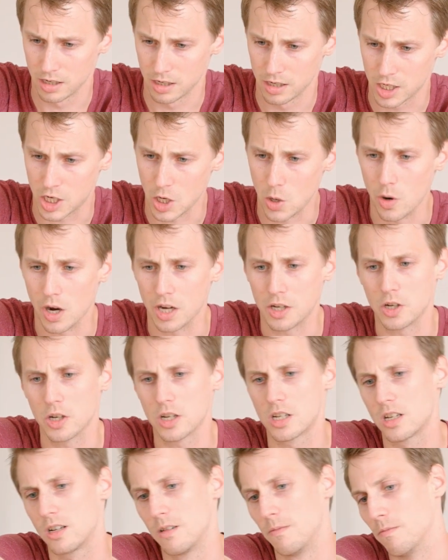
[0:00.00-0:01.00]
So
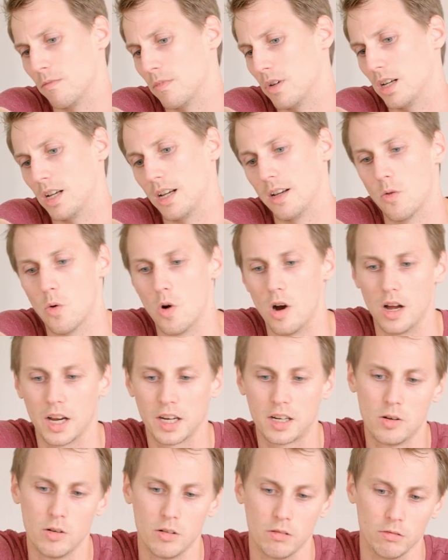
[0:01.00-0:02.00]
I
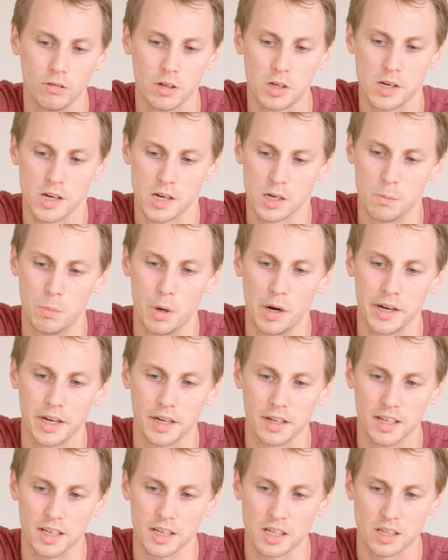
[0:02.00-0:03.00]
couldn't resist
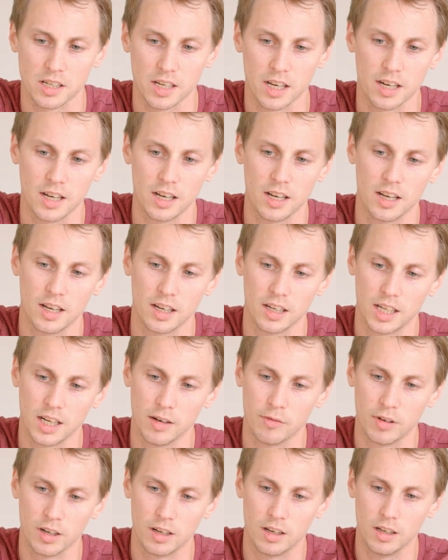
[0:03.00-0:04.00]
buying this and
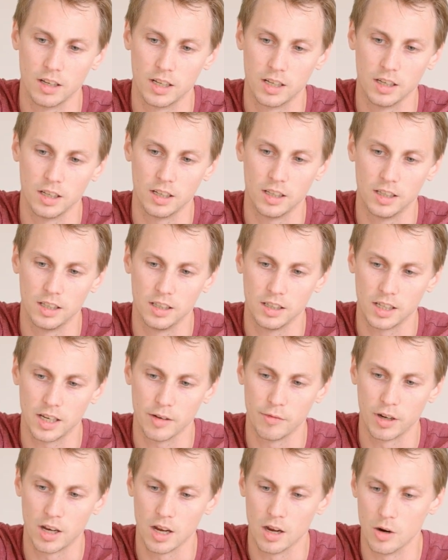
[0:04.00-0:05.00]
give
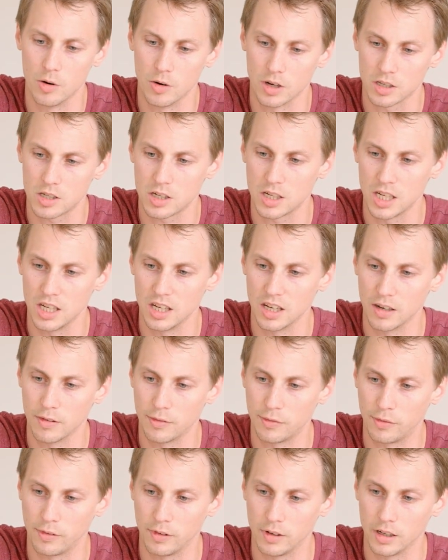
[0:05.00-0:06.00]
it a go and see
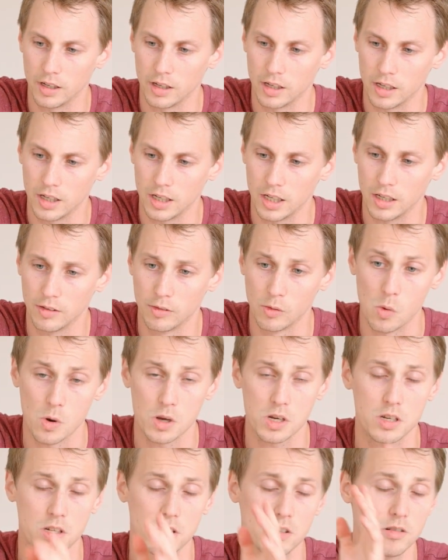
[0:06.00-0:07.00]
if it
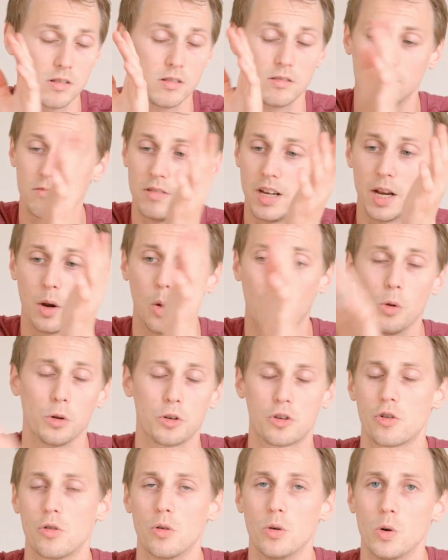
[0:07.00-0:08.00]
was at all
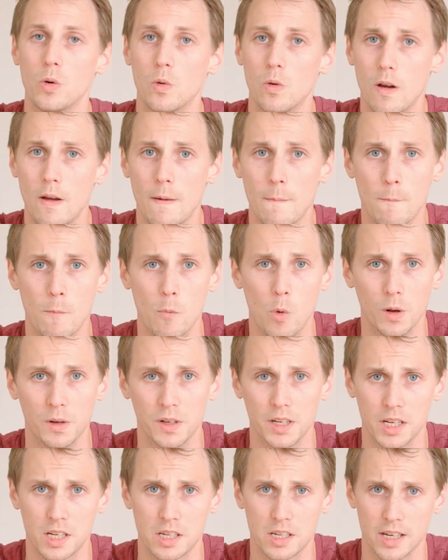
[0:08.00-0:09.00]
true what
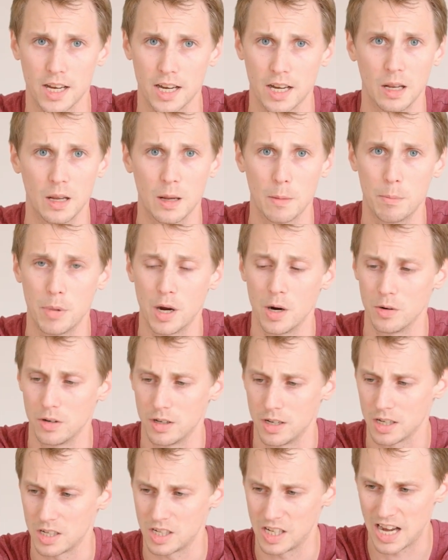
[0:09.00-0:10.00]
they said about
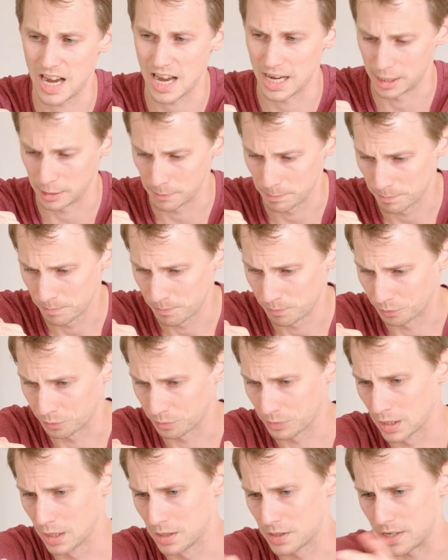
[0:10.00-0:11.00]
this head.
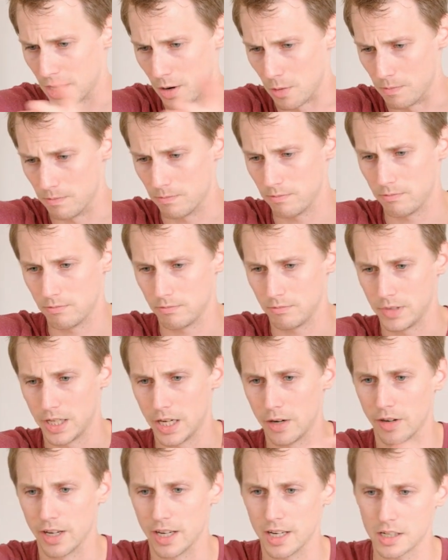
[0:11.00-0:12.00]
So
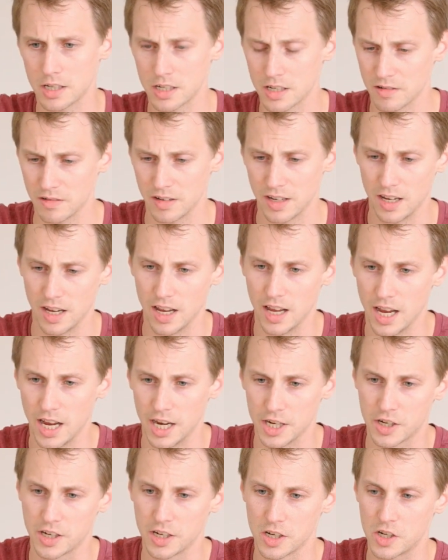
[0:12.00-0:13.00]
here it is.
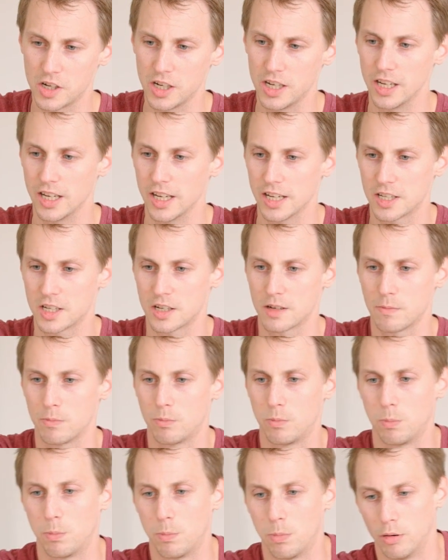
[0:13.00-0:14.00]
As you can see, it's
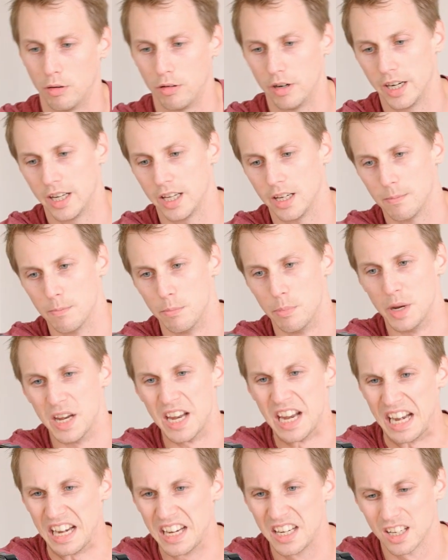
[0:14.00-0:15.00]
pretty
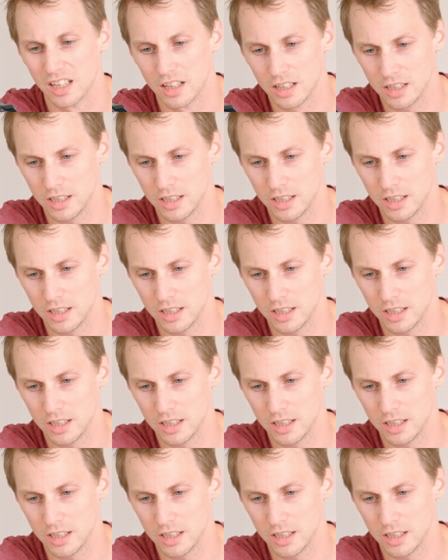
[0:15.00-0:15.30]
big.